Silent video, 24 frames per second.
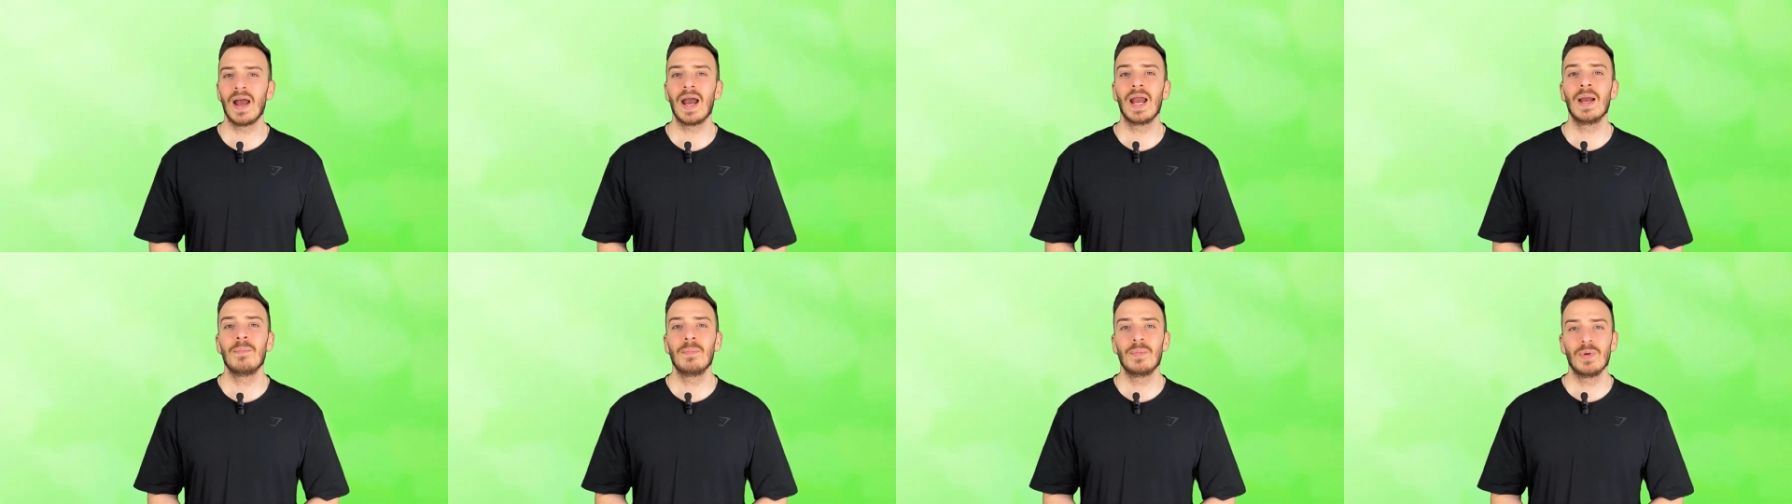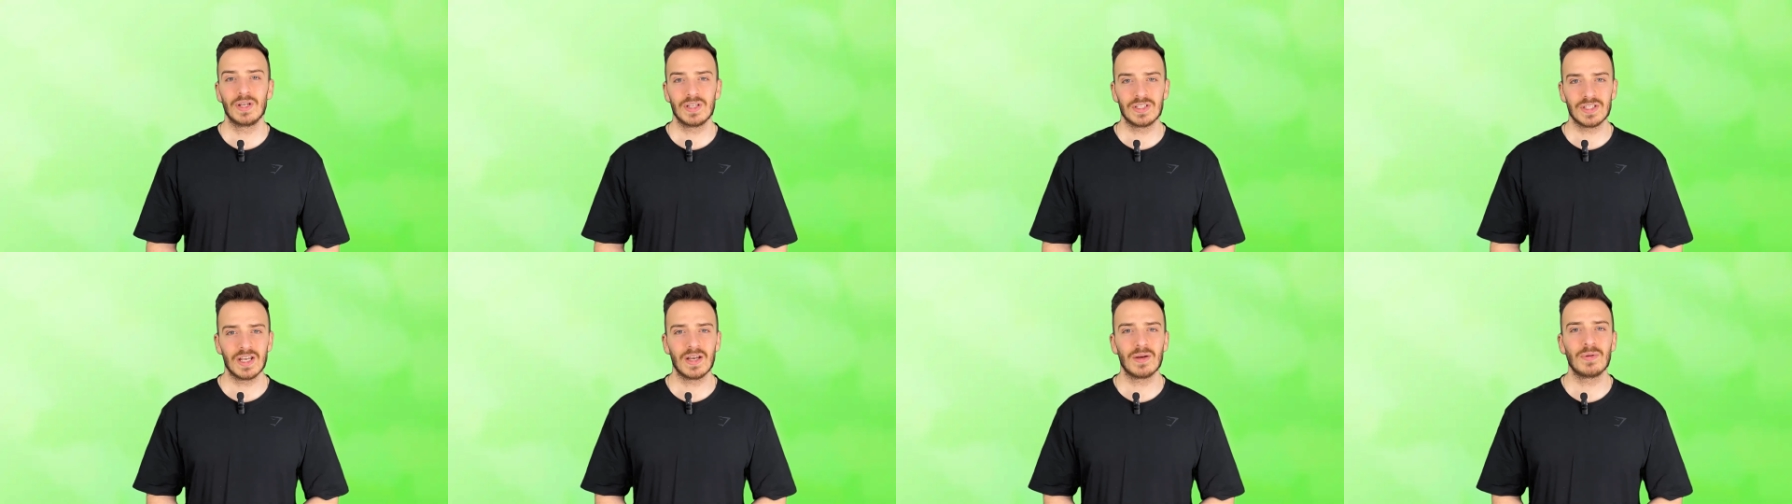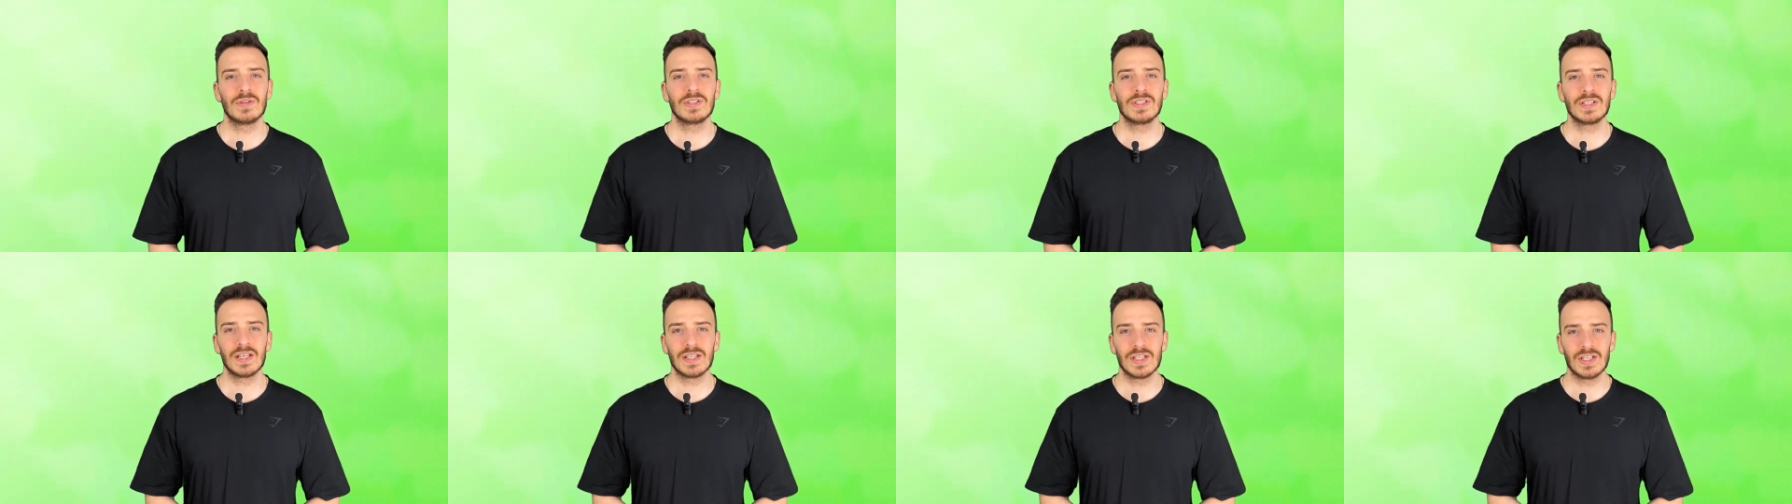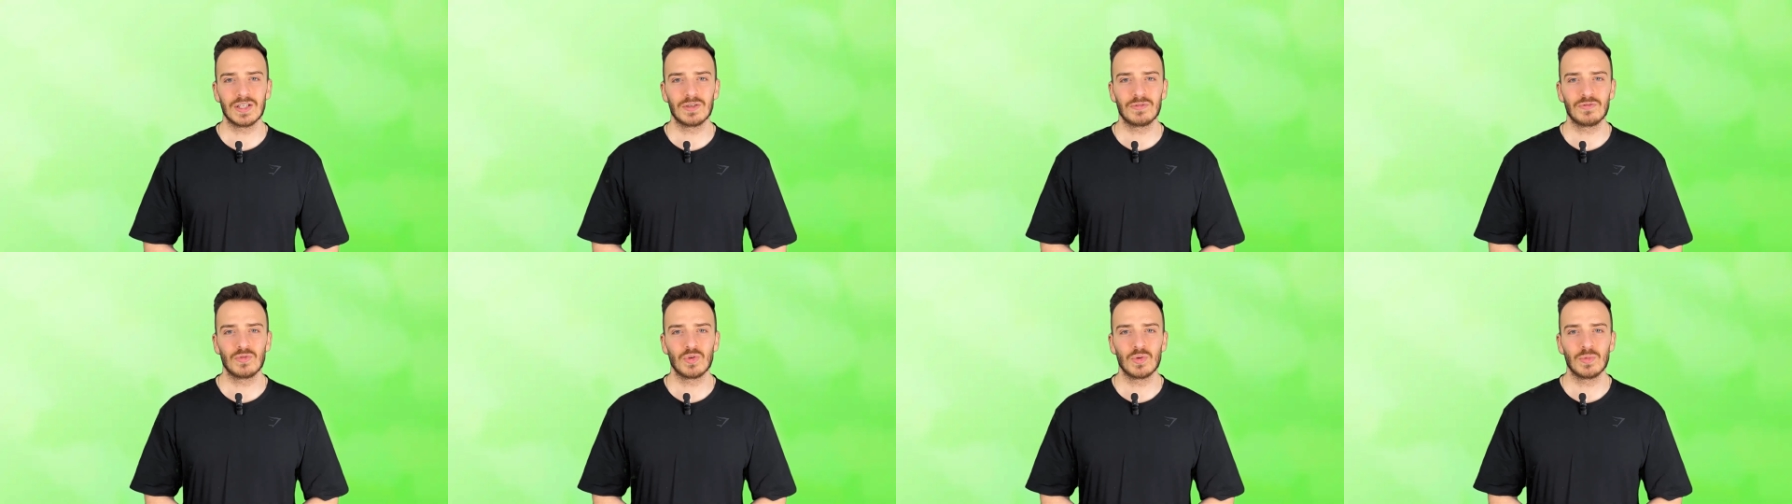I break down
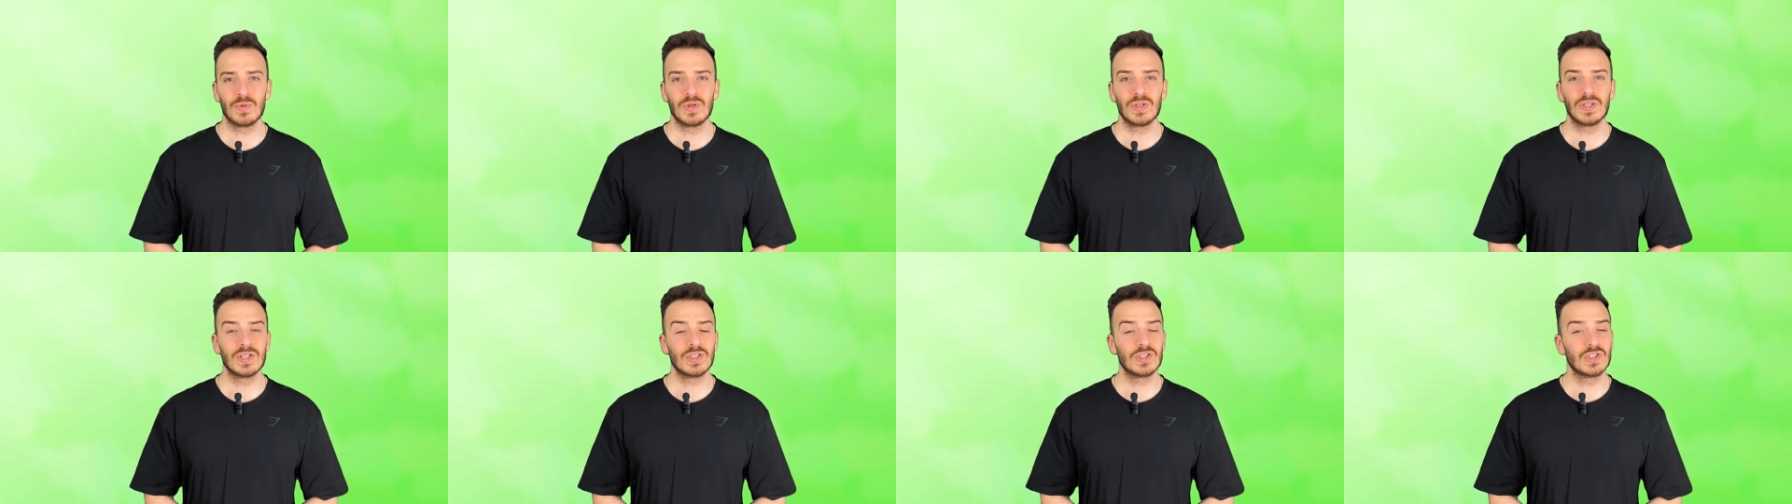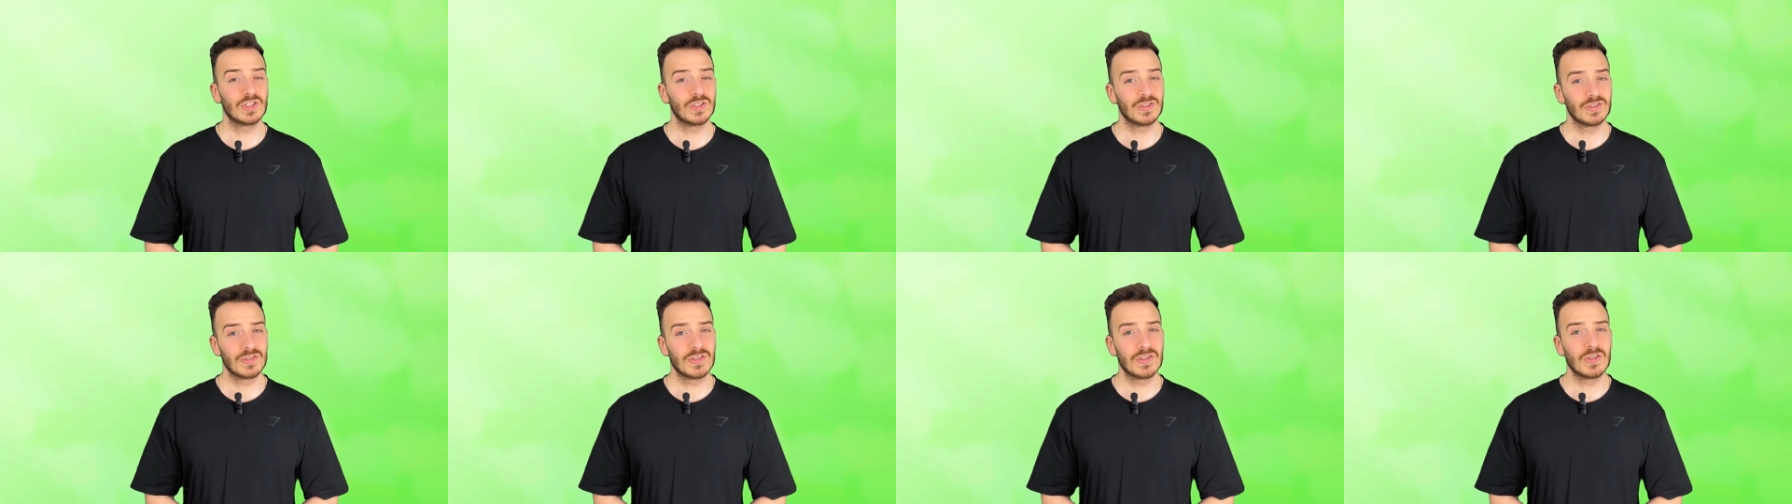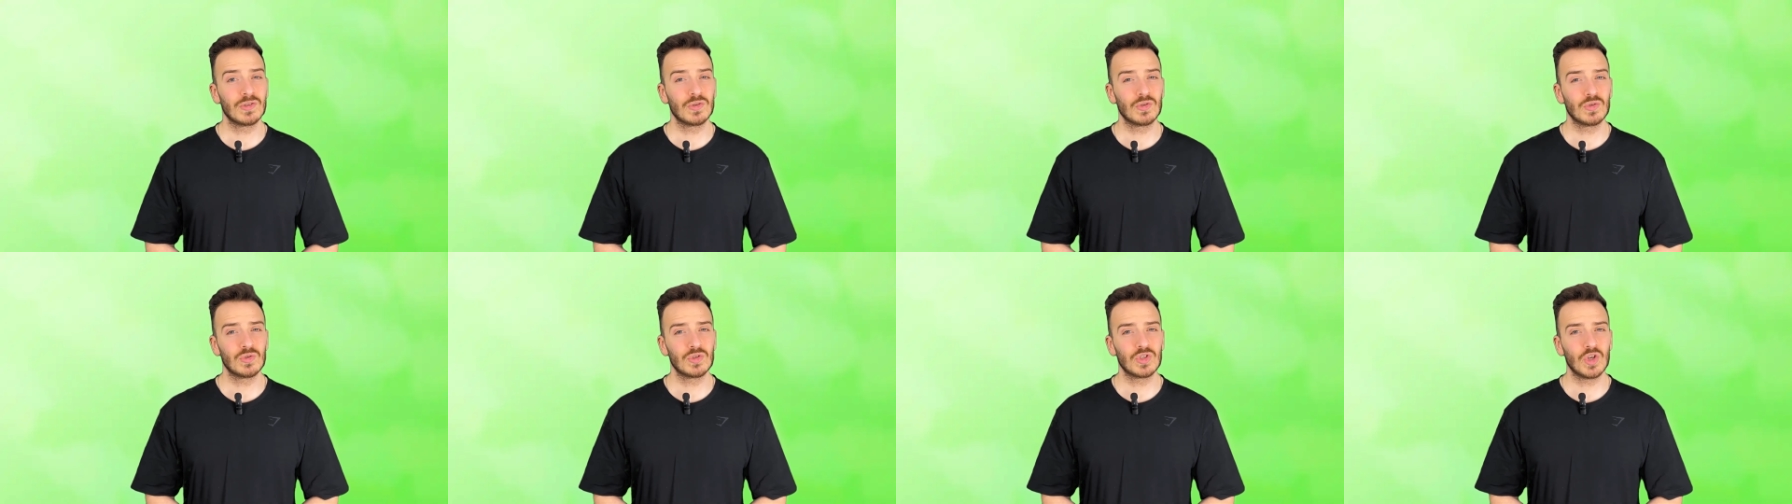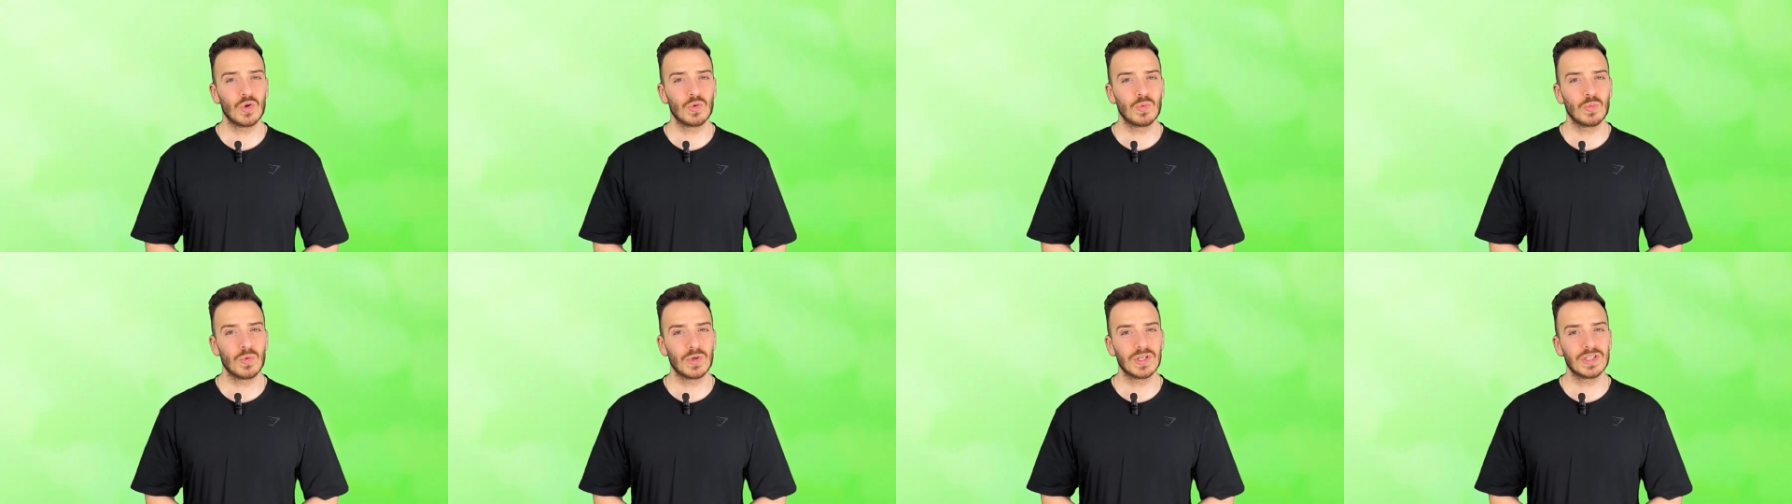skincare formulations so you
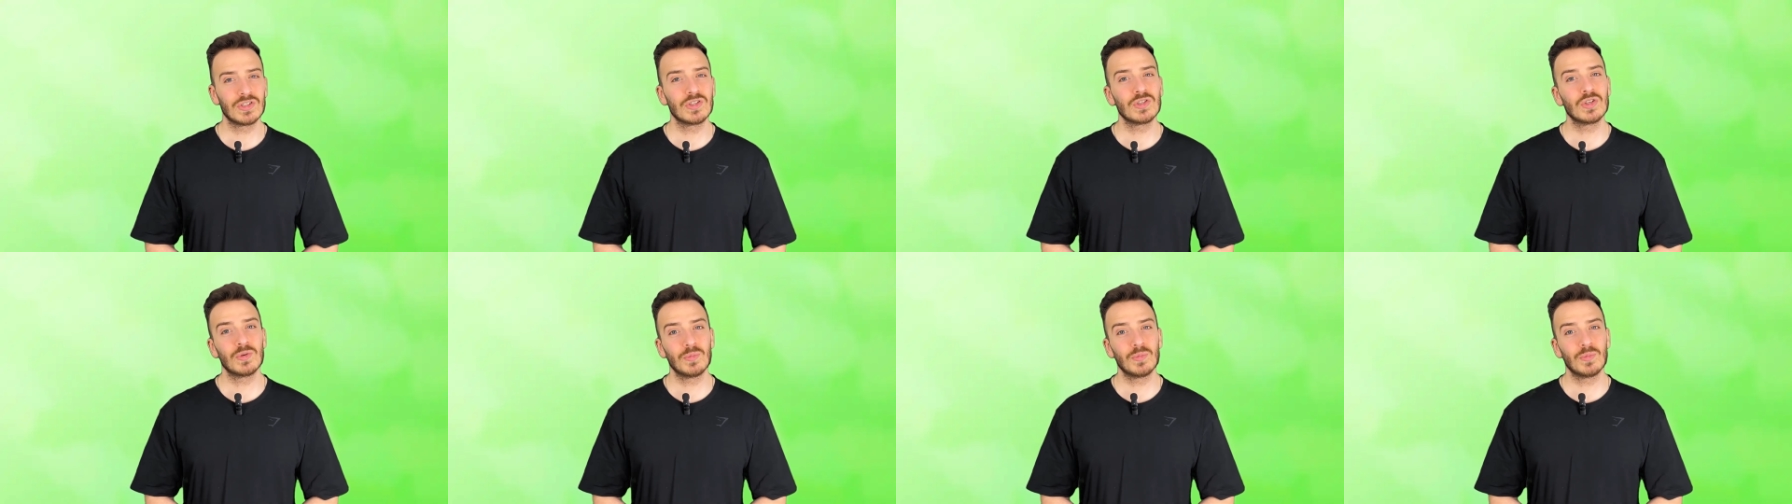don't waste